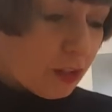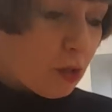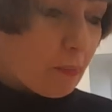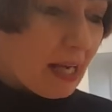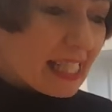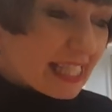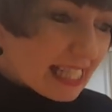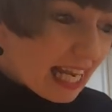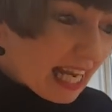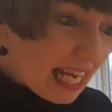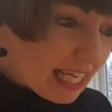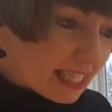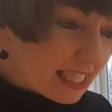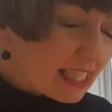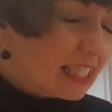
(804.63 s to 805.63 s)
You know, my
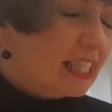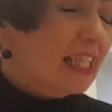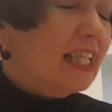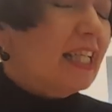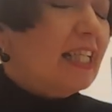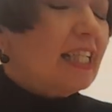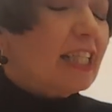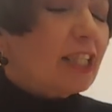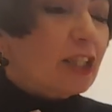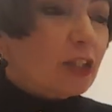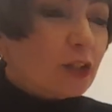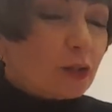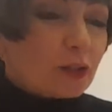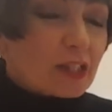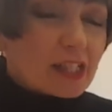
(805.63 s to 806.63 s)
dad, he
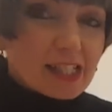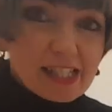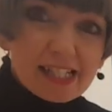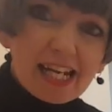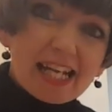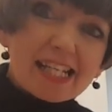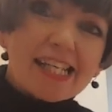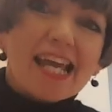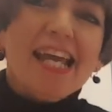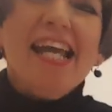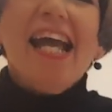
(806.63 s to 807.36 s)
couldn't stand